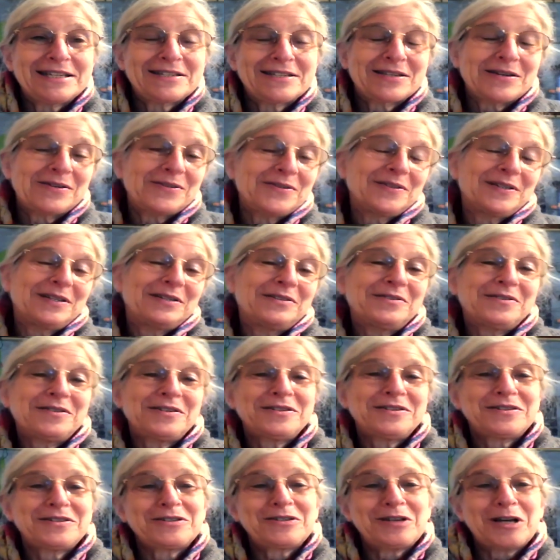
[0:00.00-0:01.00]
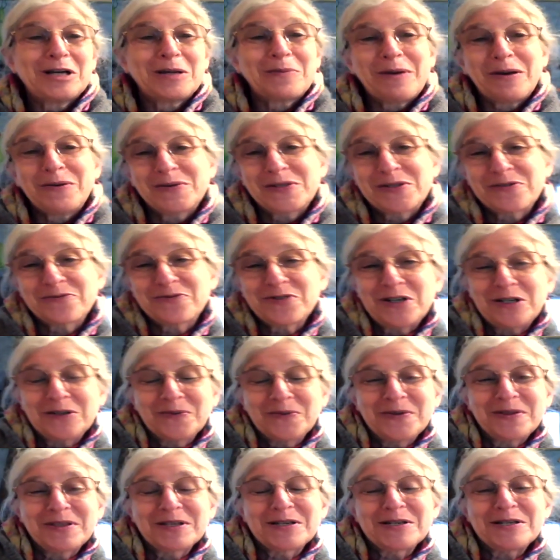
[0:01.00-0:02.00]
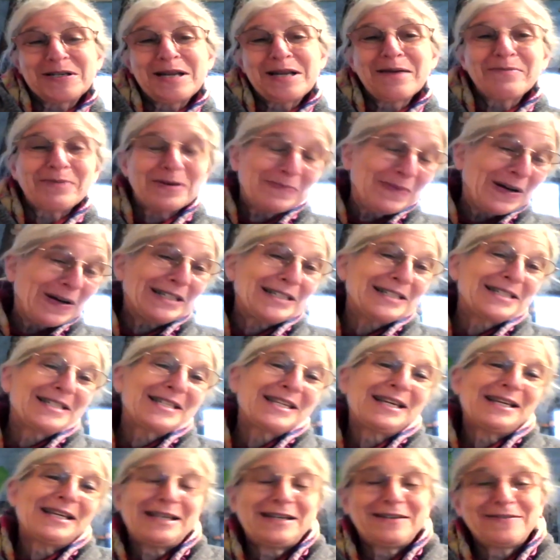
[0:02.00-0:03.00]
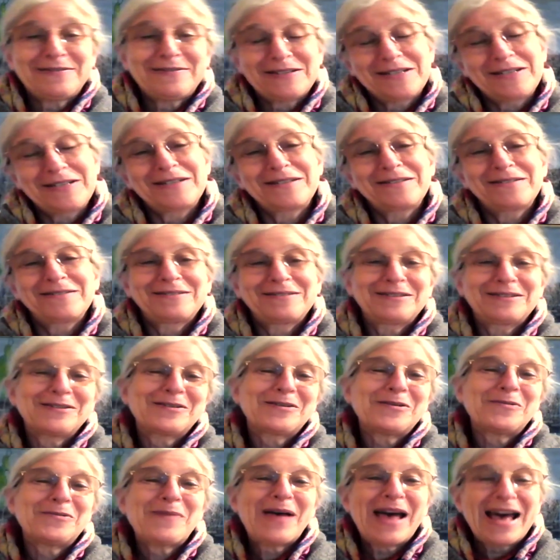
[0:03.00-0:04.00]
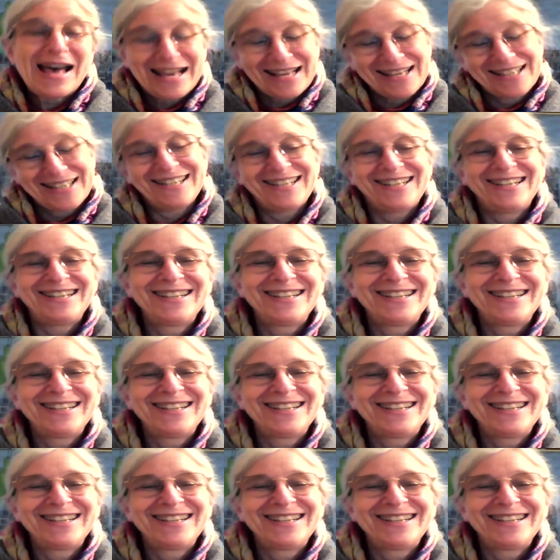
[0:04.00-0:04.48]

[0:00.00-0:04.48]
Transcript: So in order to talk about what's wrong with the Good Neighbor Policy, I have to go back.